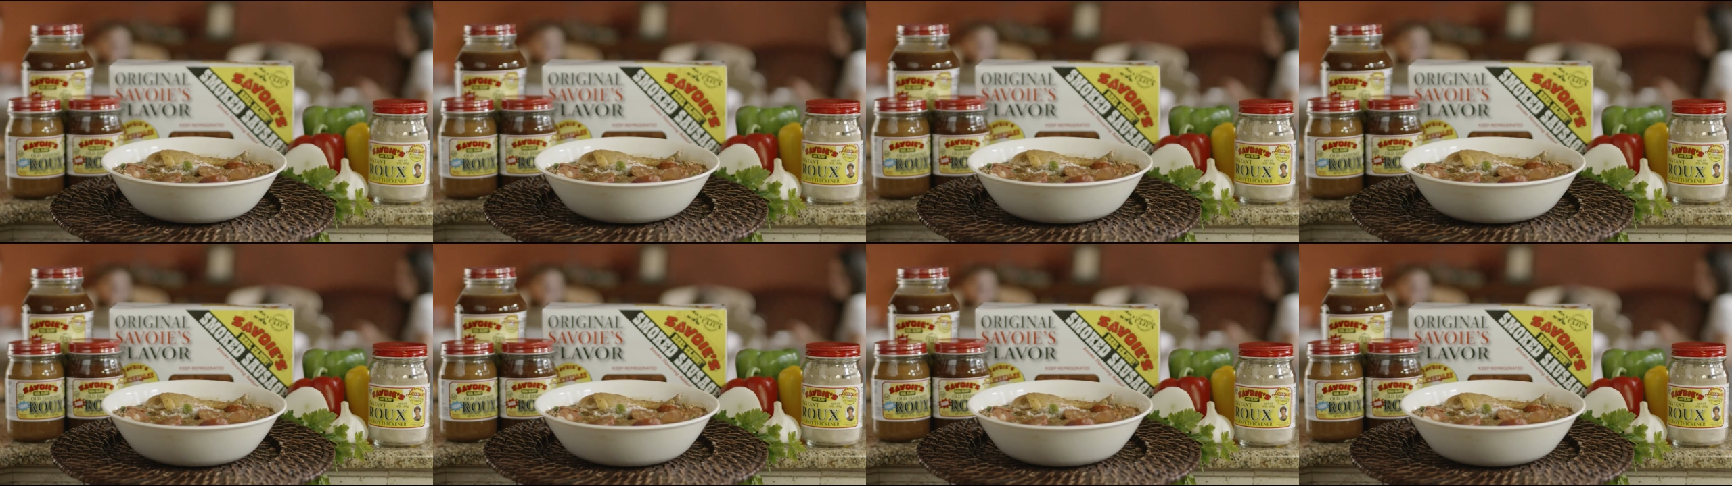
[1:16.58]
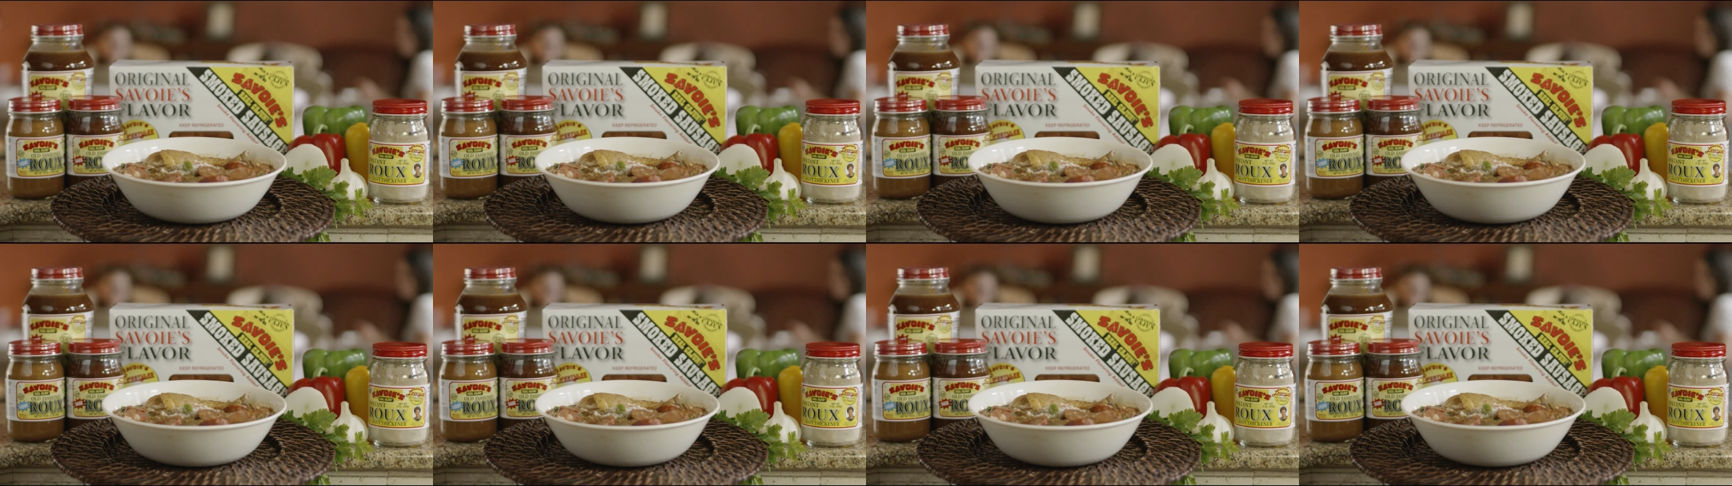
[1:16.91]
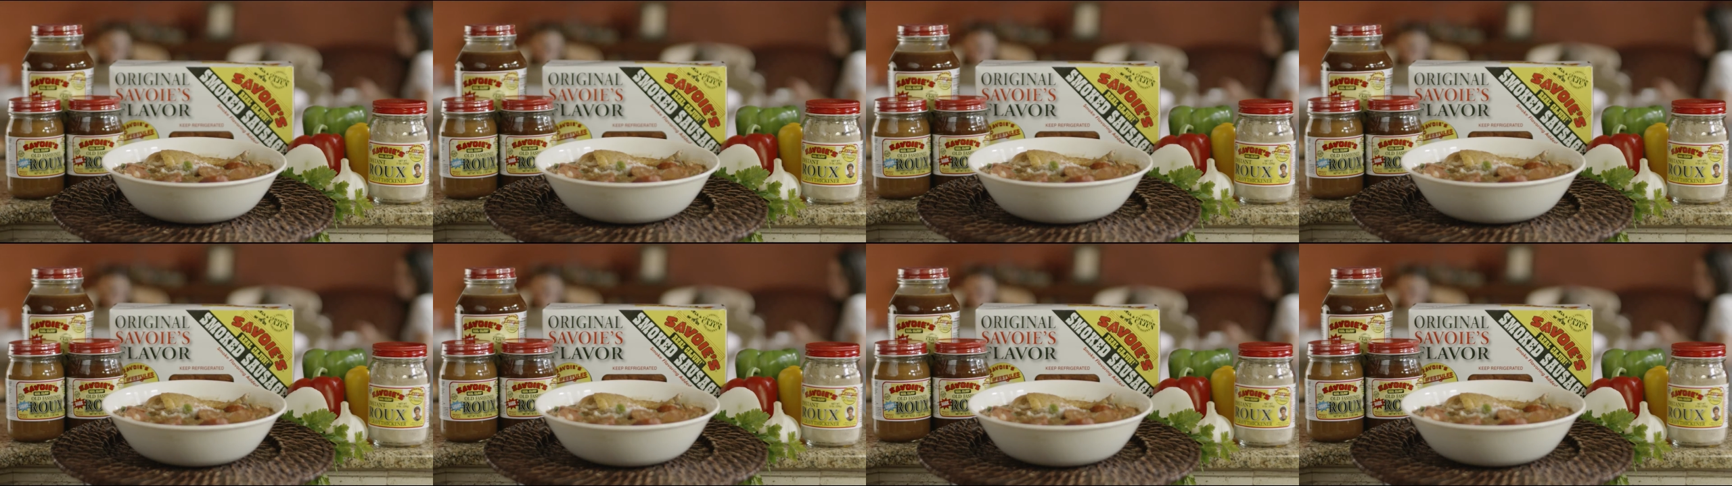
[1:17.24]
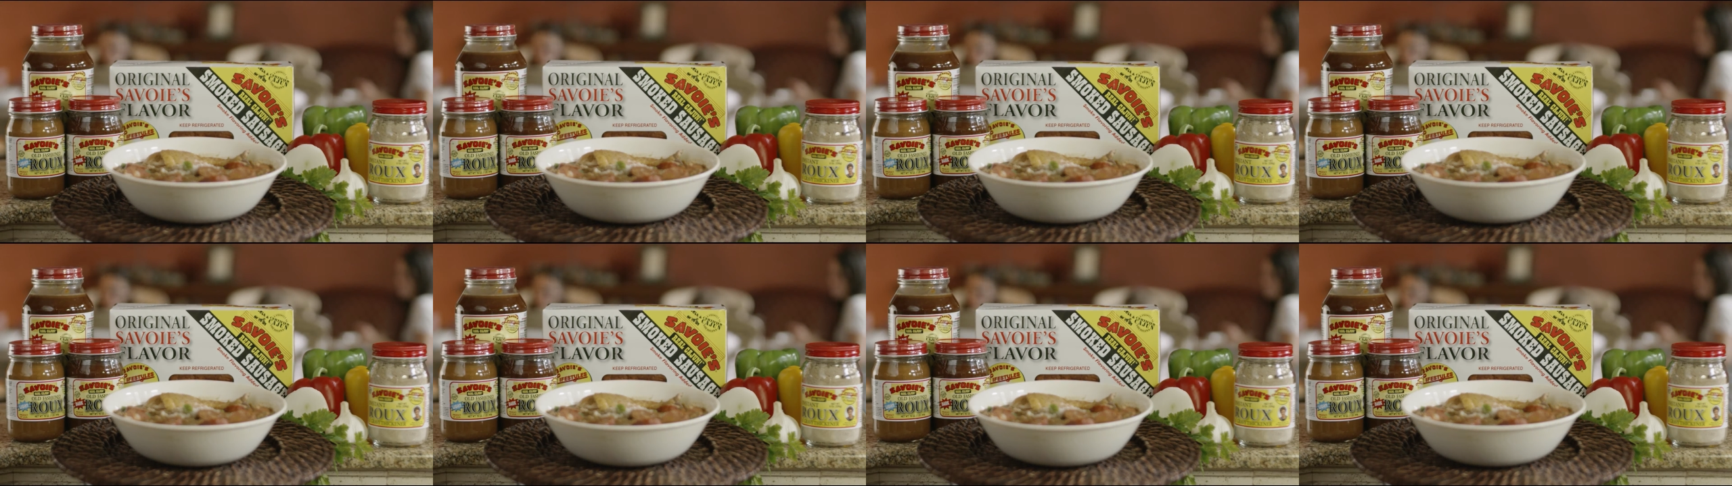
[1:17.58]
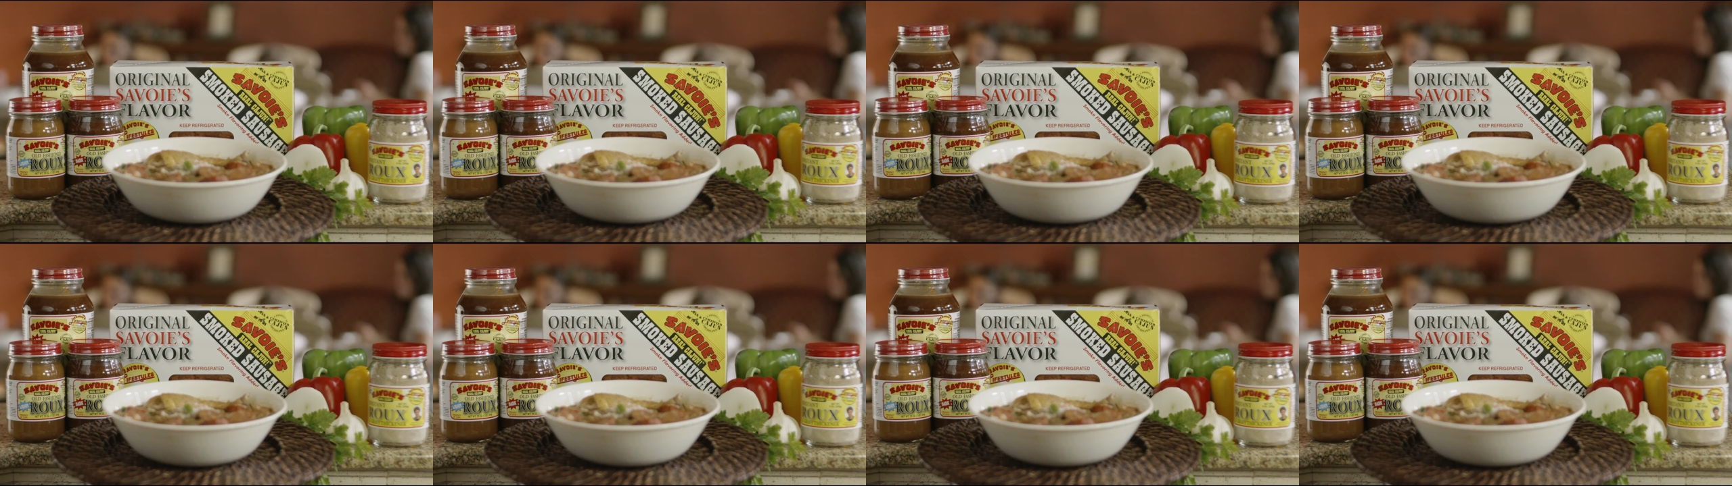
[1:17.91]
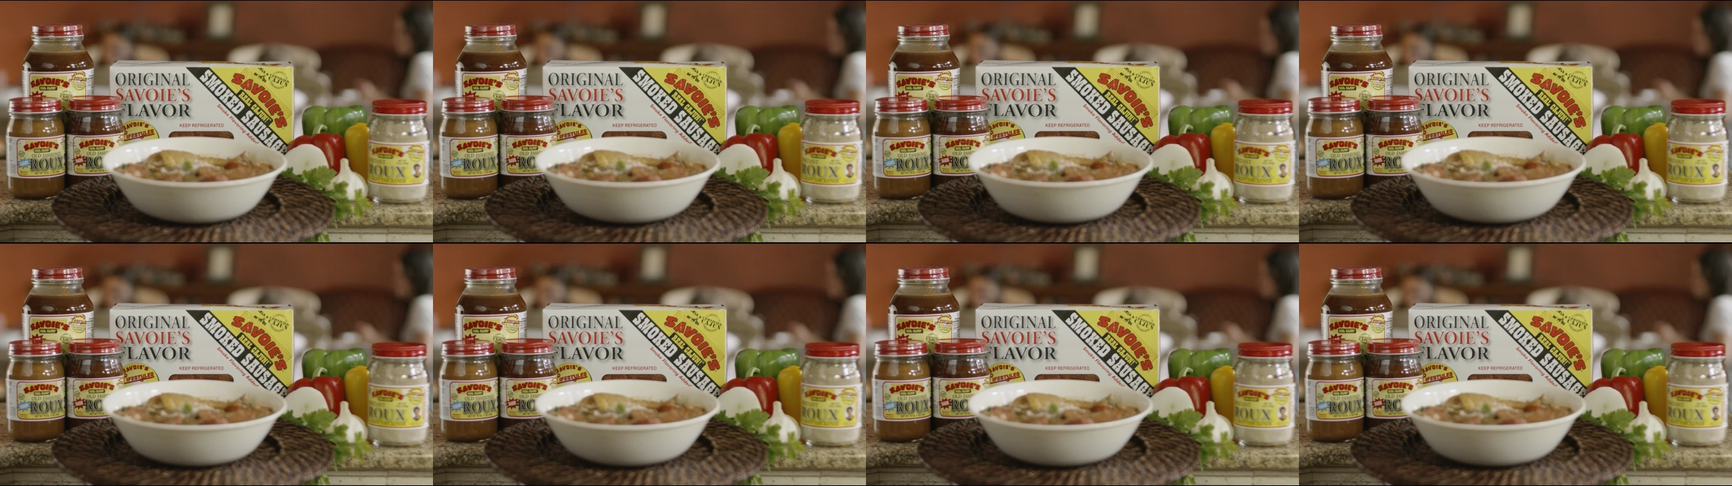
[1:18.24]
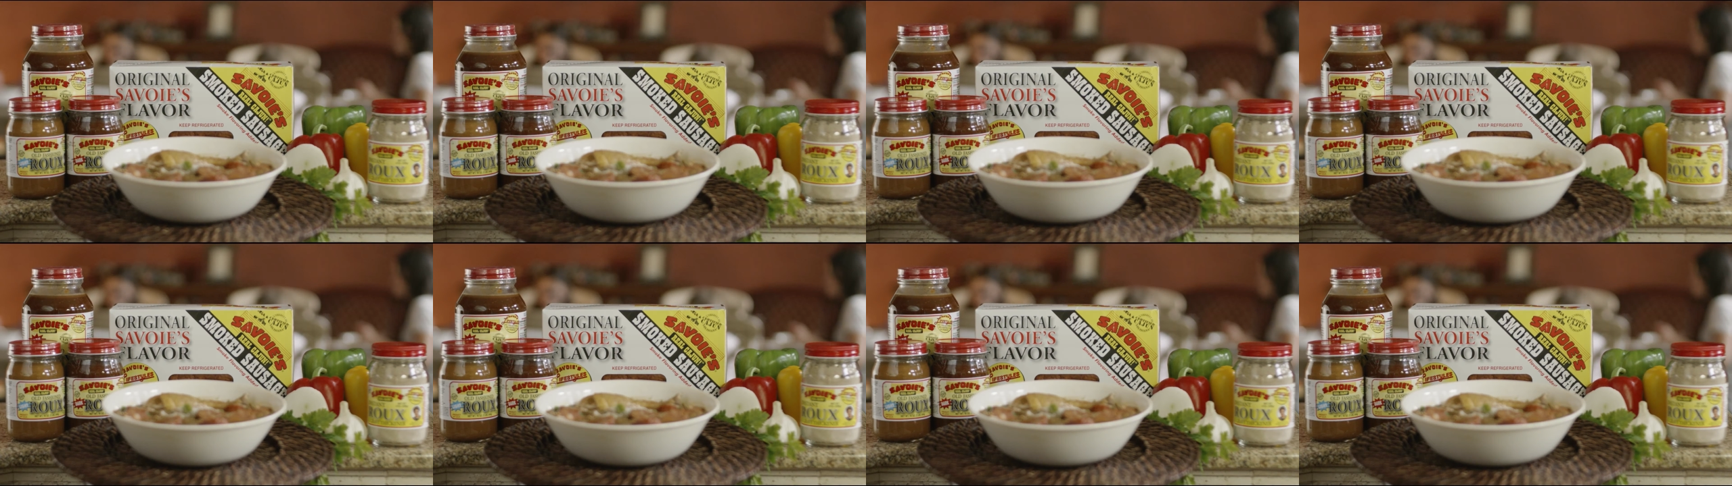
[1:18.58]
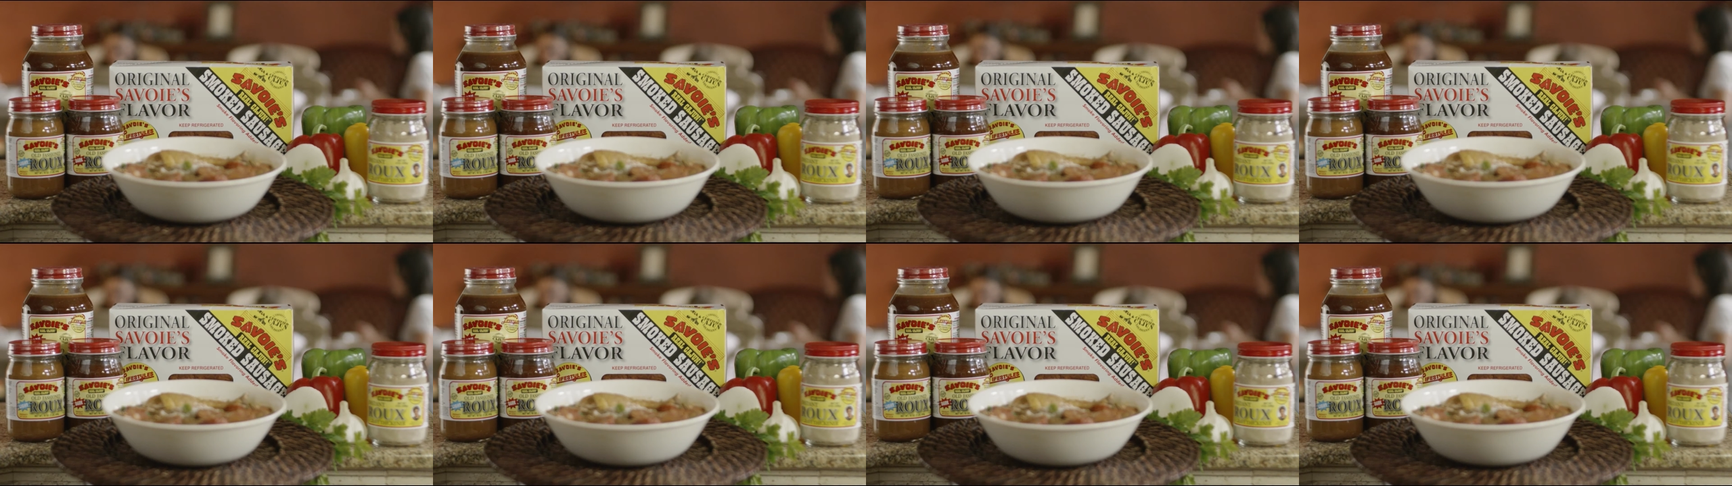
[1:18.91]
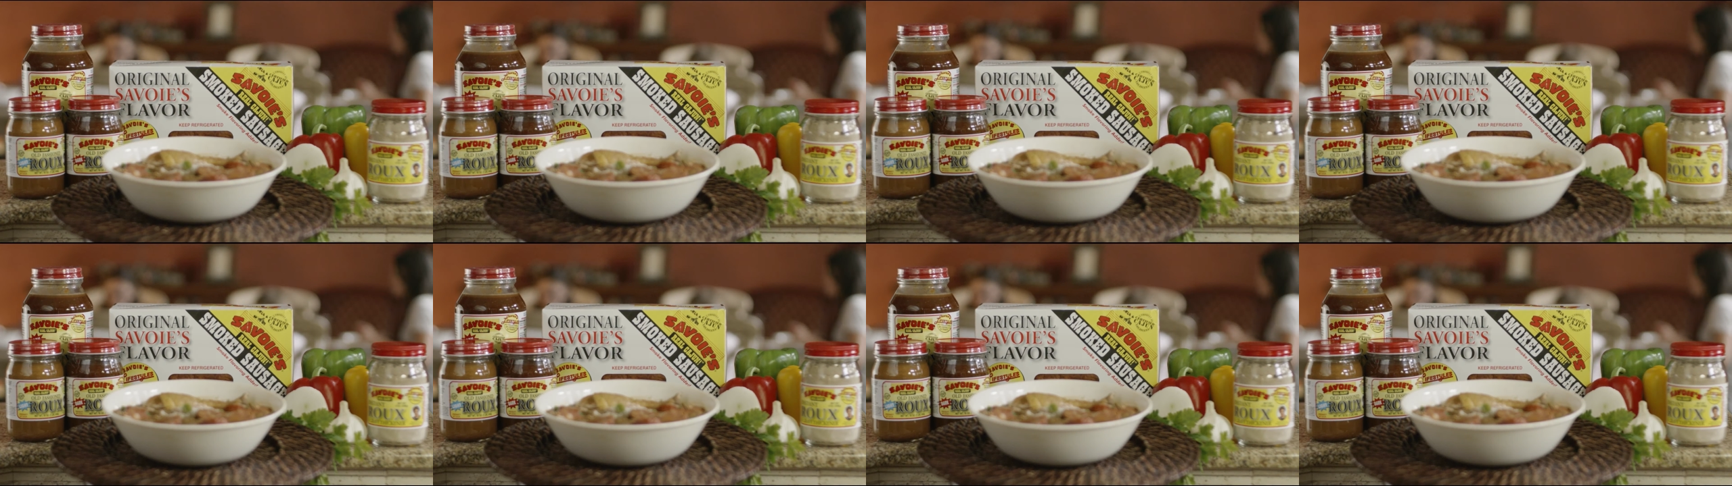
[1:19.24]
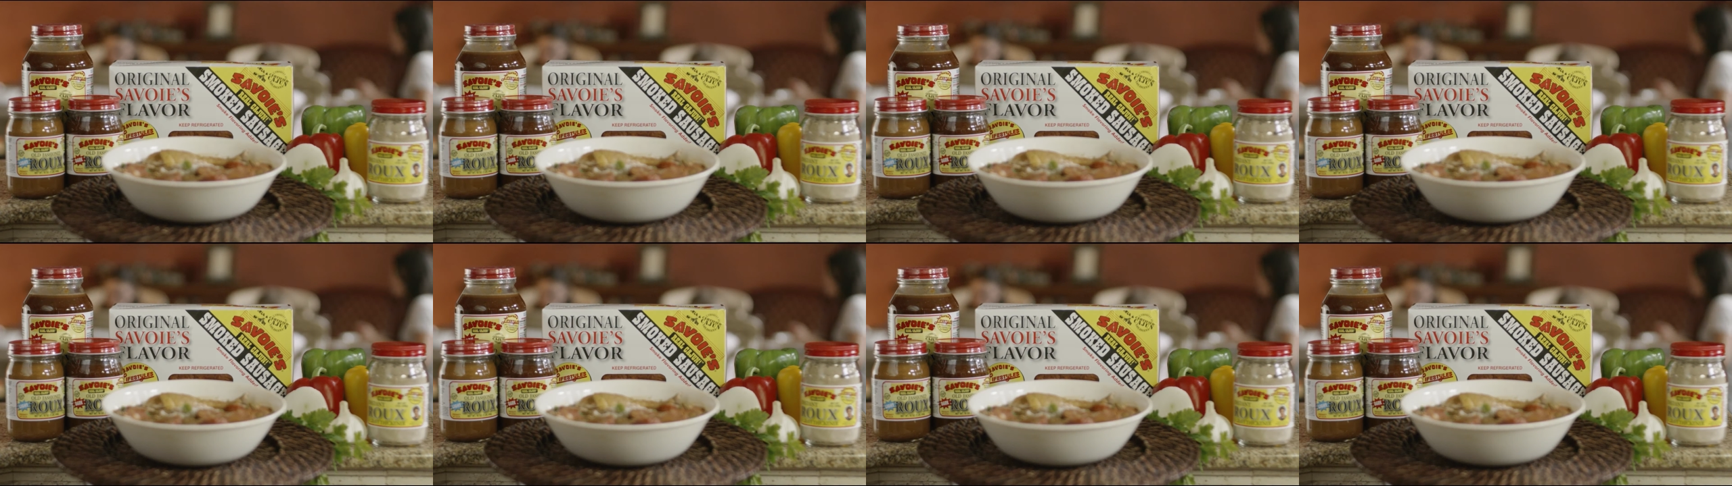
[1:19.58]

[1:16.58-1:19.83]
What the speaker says: No face is visible, so there are no lips to read.